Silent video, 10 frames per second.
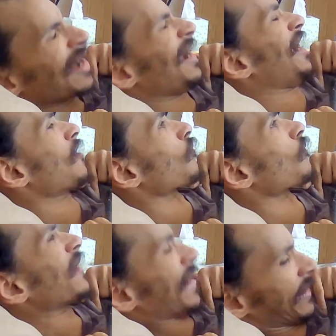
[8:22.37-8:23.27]
a
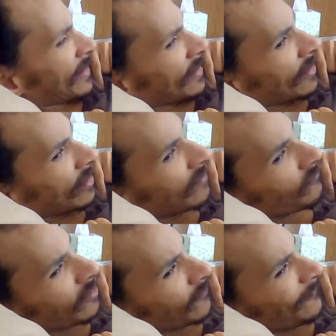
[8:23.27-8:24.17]
great
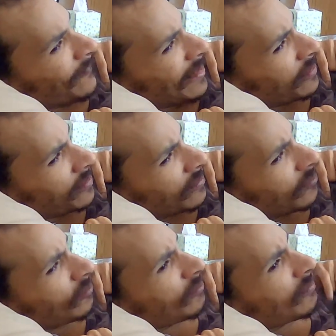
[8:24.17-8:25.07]

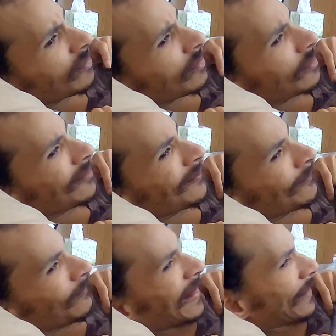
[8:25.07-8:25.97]
professional
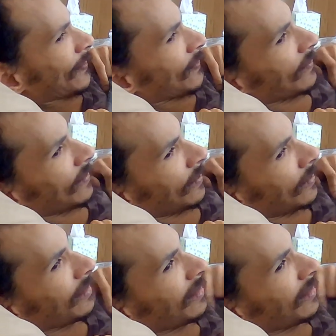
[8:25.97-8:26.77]
wrestler.